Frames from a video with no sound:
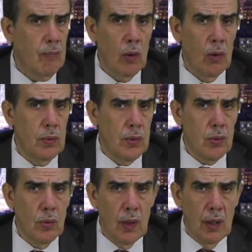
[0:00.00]
"O
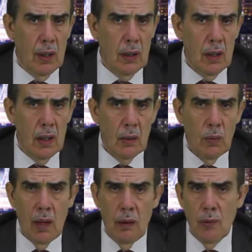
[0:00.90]
Rasulullah, we
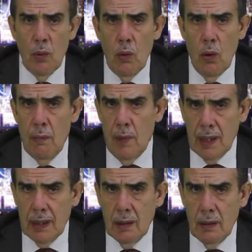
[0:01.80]
have a war
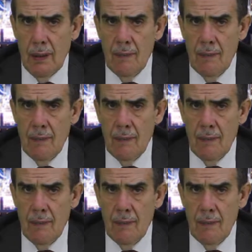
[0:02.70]
method.